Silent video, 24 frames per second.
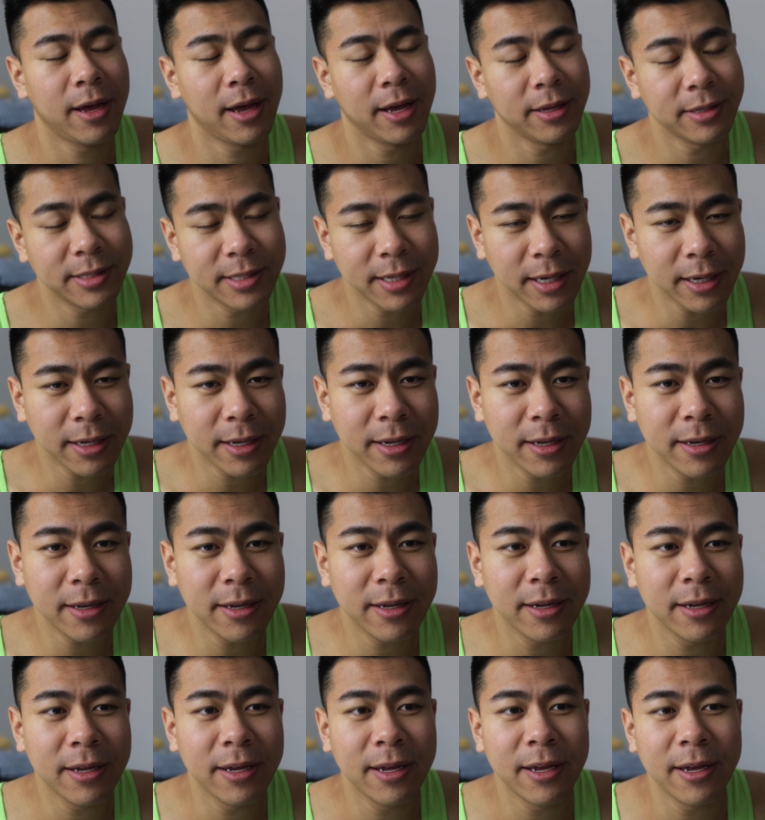And
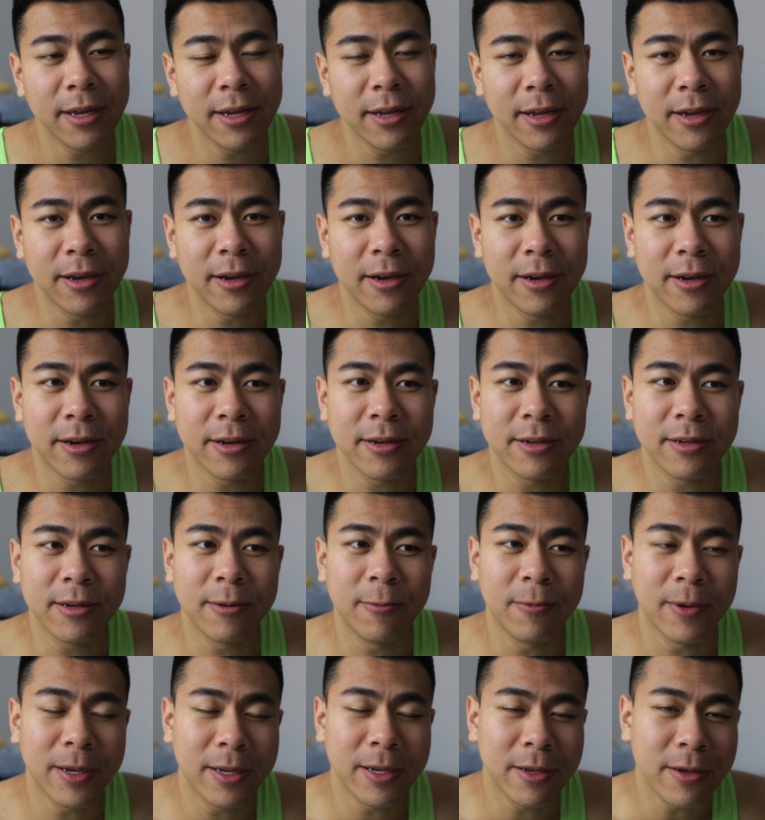second, you're
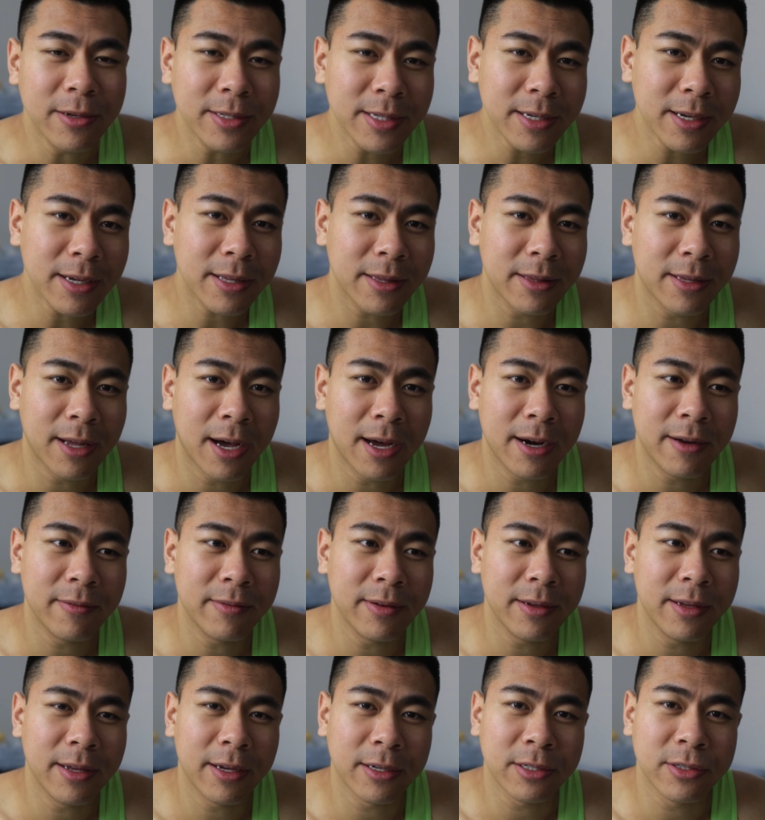using a lot
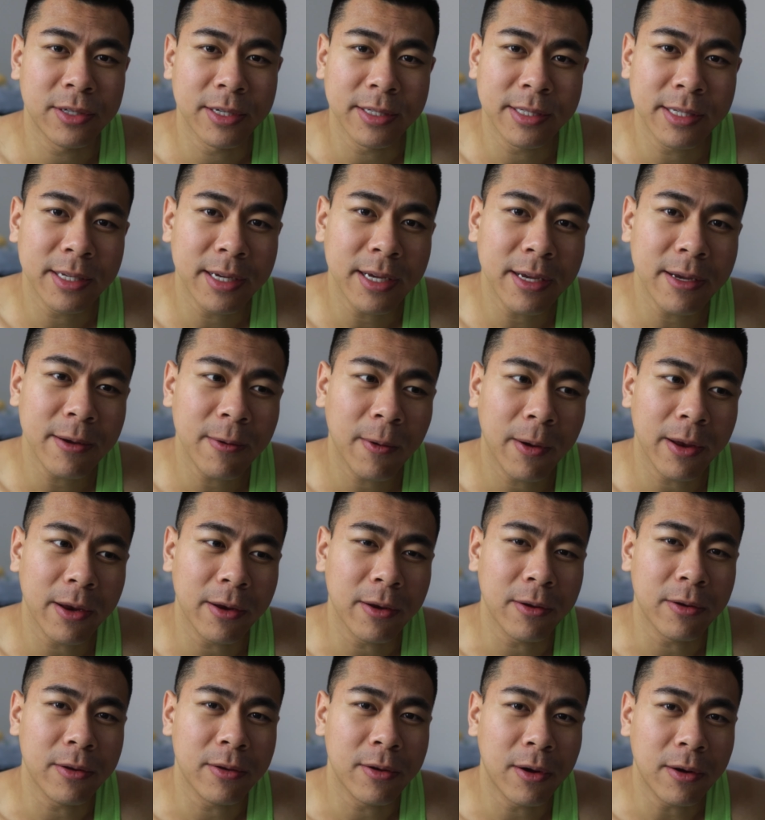of electricity when
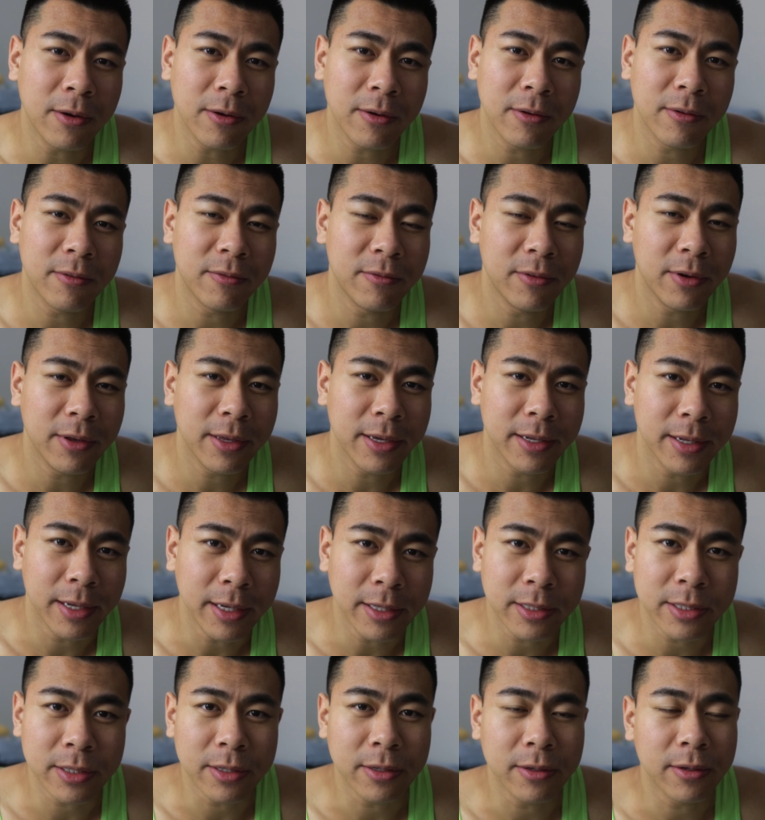you don't really
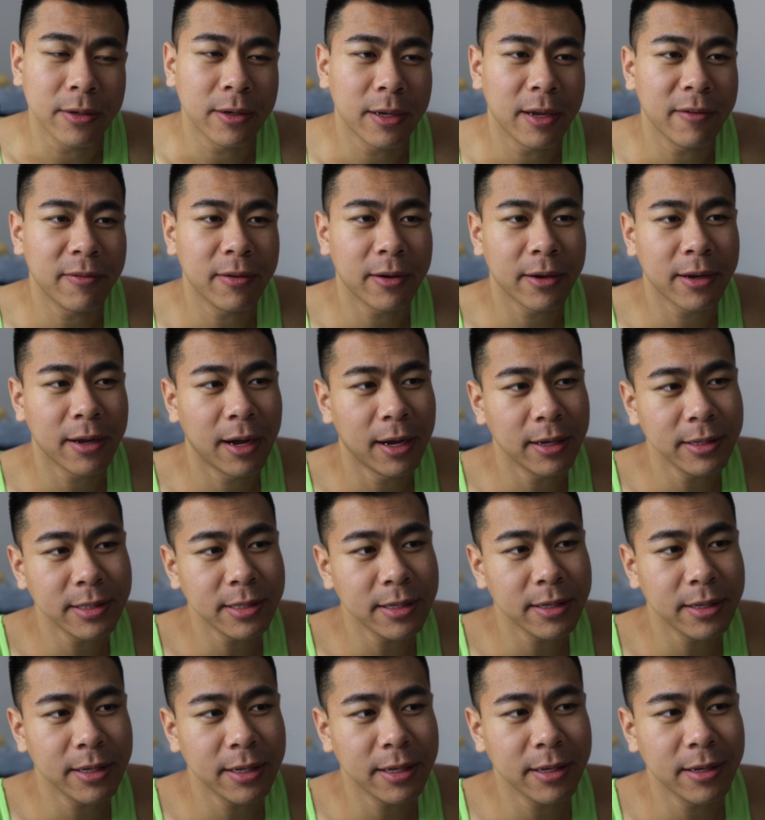need to. If you're
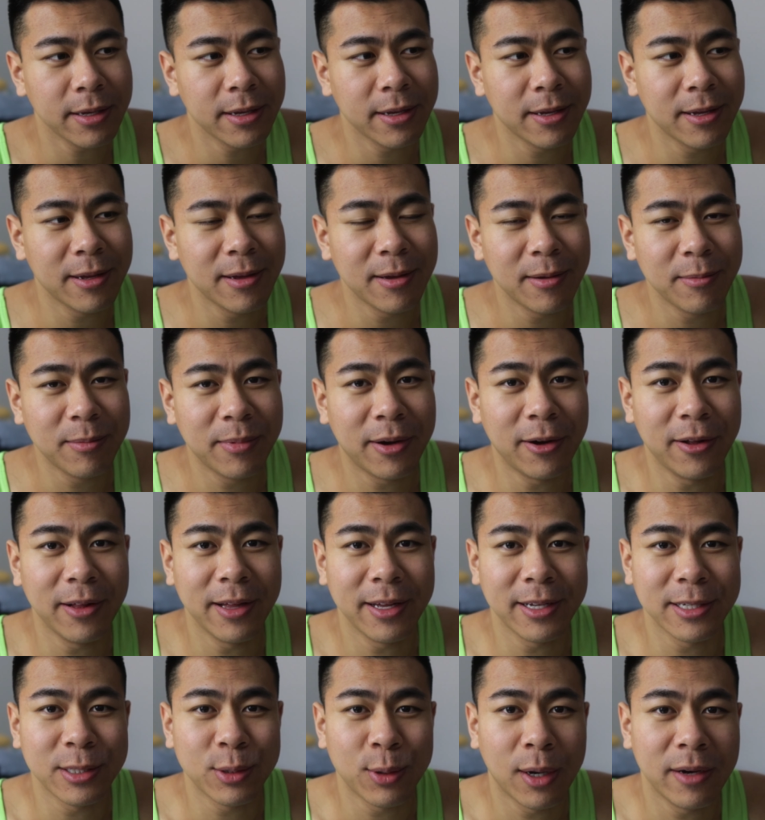constantly
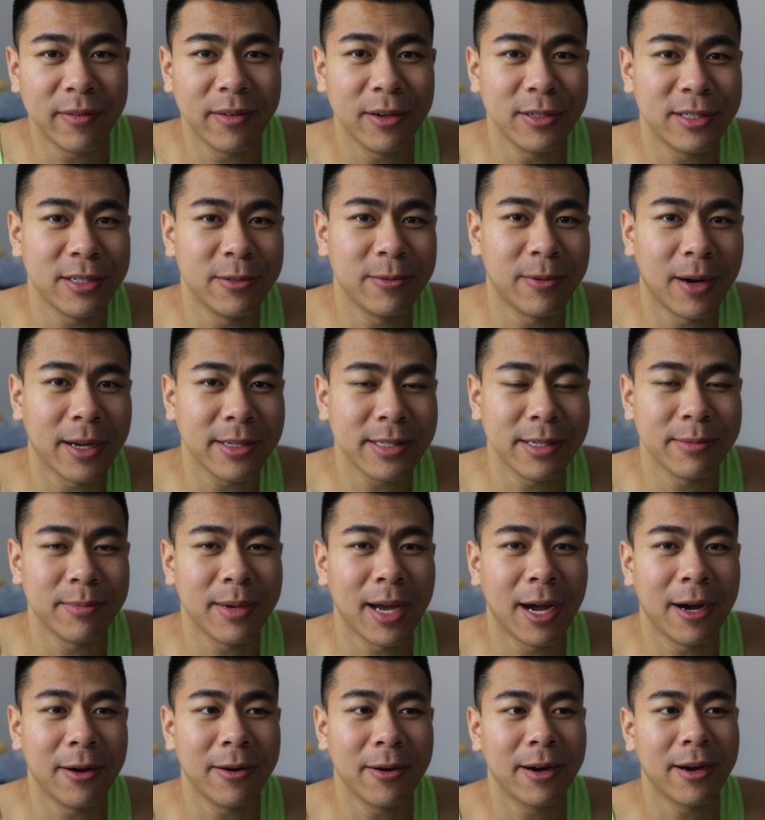pulling 1200 watts of
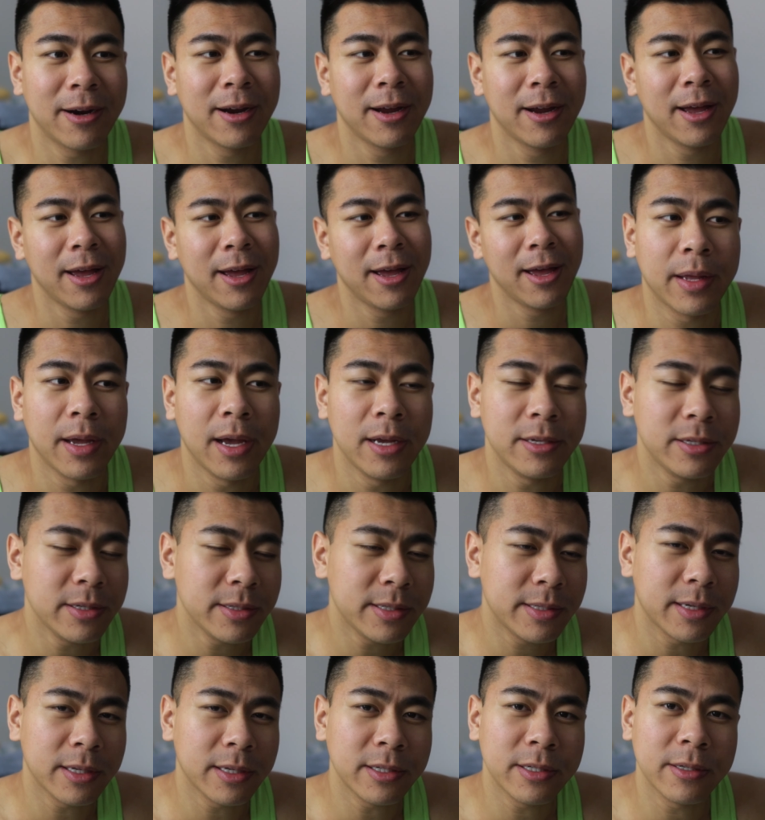power, it's
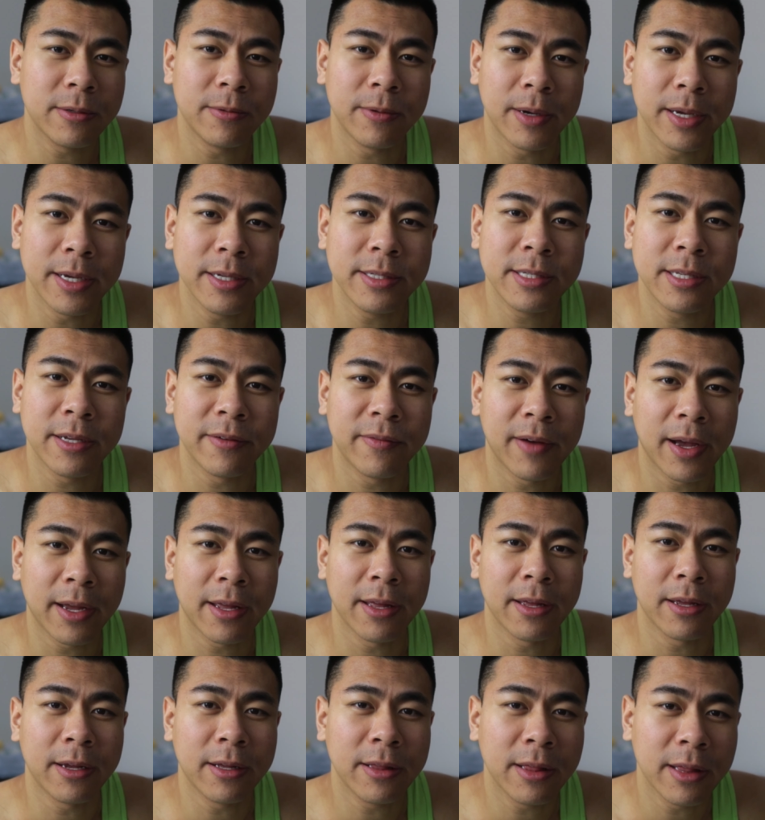just such a waste if I
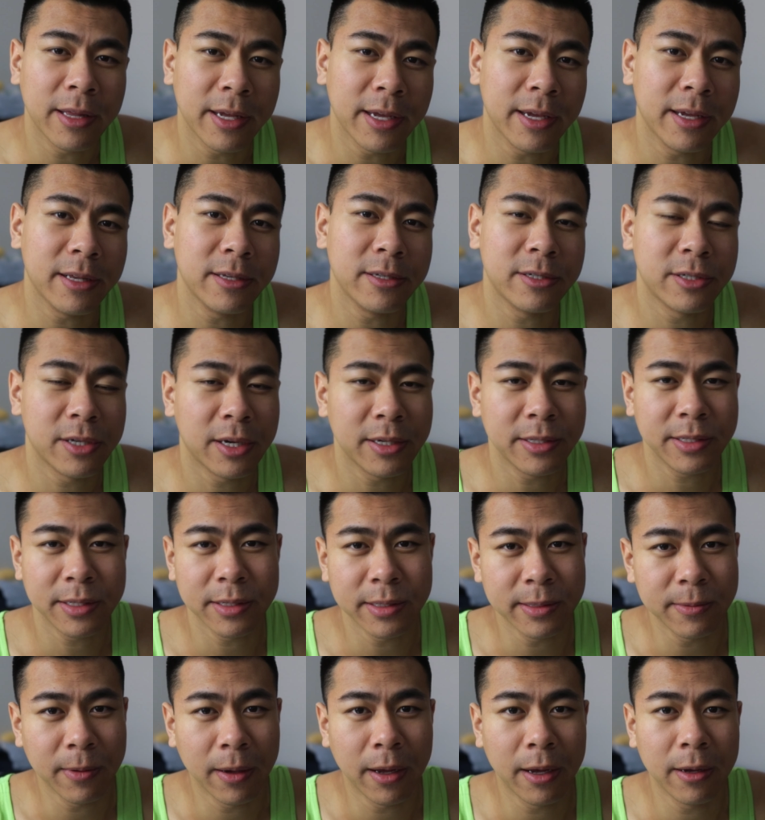can clean just
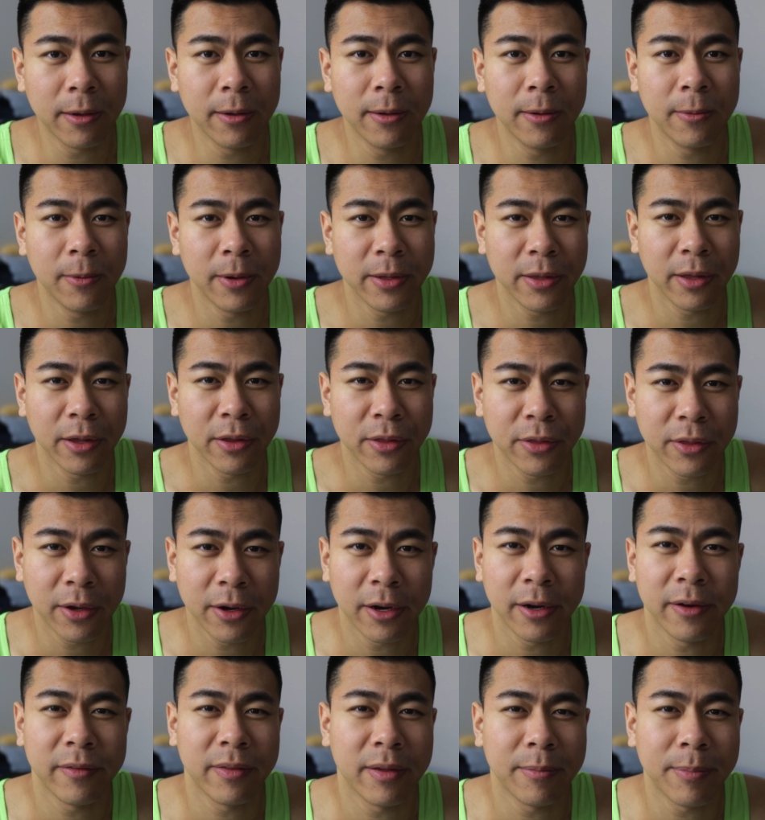as well with a
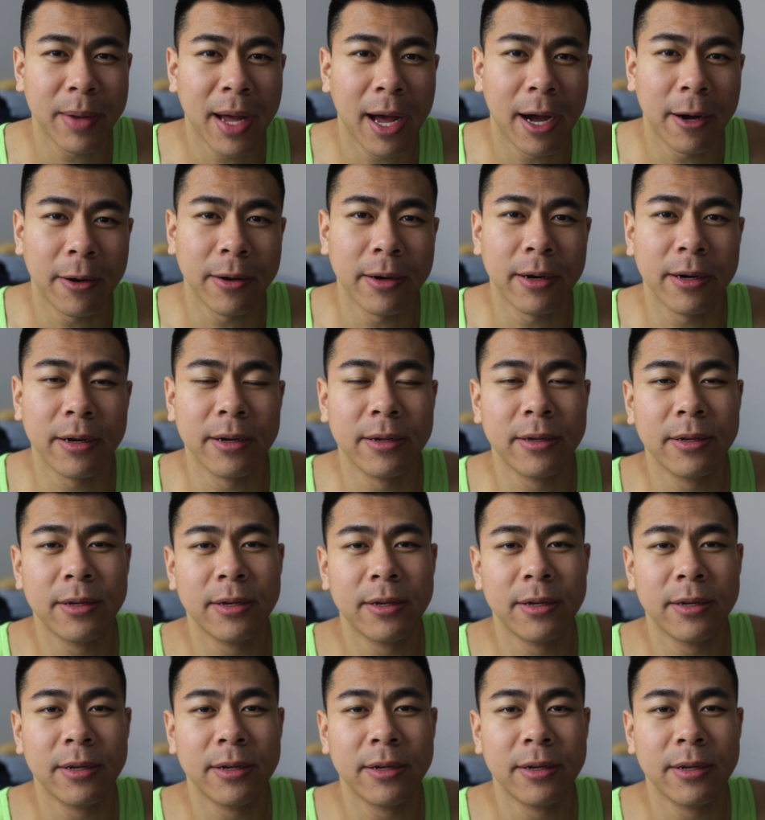third of the power.